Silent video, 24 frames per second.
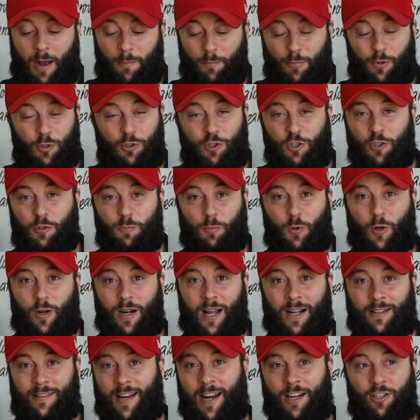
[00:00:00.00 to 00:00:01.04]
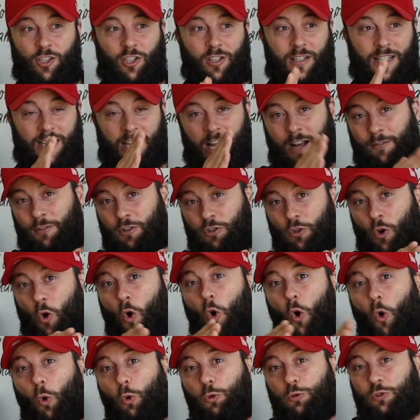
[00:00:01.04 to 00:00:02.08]
produced product that actually covers
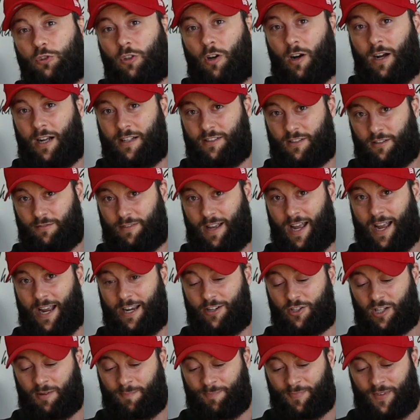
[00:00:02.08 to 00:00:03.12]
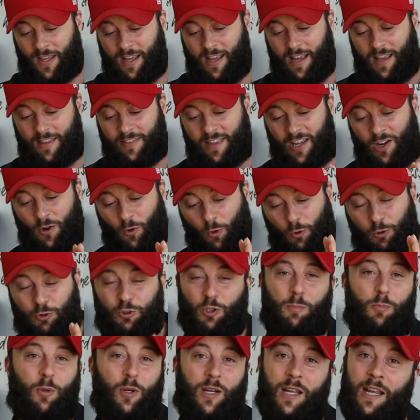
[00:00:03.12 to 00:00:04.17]
all sides of aging. They also
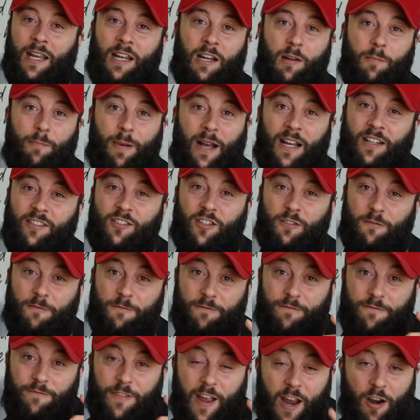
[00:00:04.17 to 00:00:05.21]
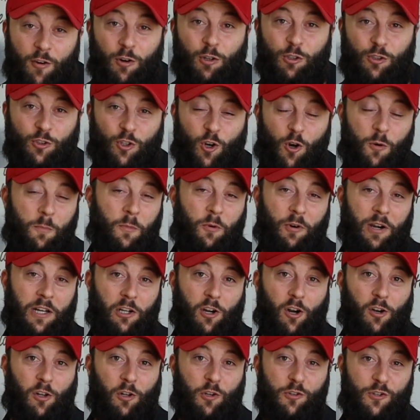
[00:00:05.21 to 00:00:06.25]
put it in a base of Verisol marine
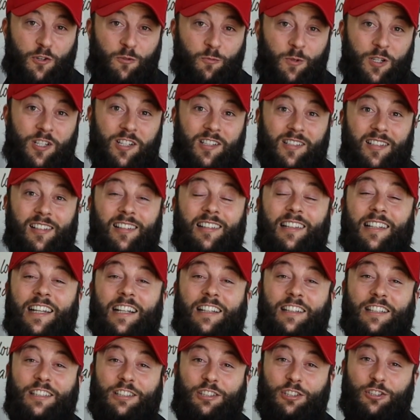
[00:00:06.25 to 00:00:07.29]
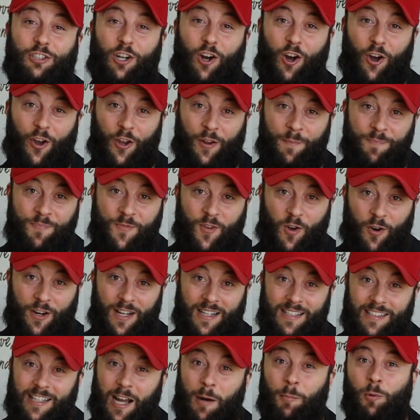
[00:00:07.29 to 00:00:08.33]
collagen, which is clinically shown on
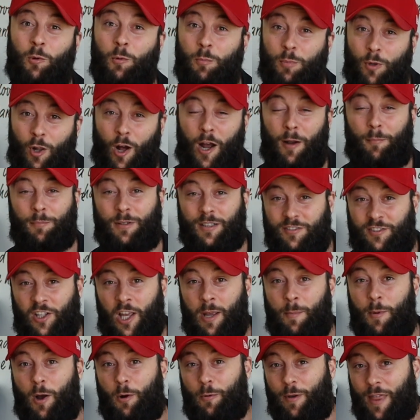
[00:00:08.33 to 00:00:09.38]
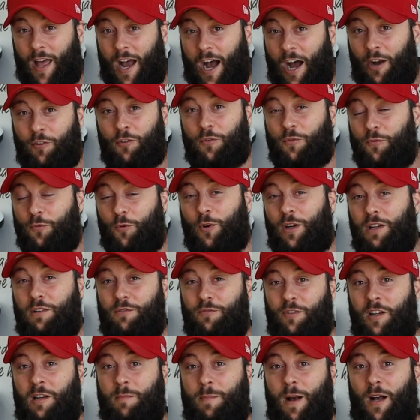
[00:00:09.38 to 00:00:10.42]
a double-blind placebo with 114
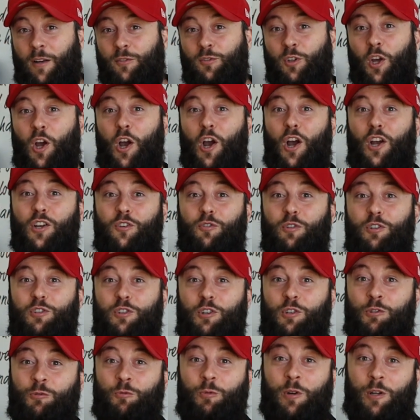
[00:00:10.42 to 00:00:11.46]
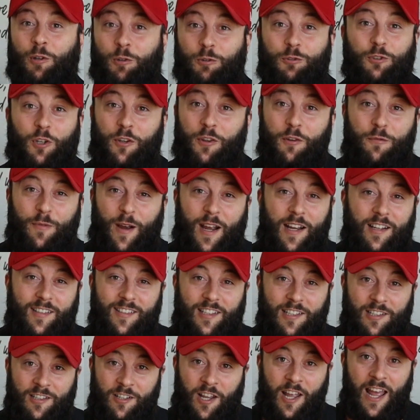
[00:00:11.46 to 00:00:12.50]
females to reduce wrinkles on the face
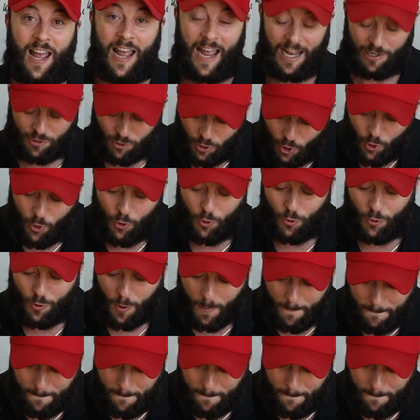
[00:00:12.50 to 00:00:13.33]
in 2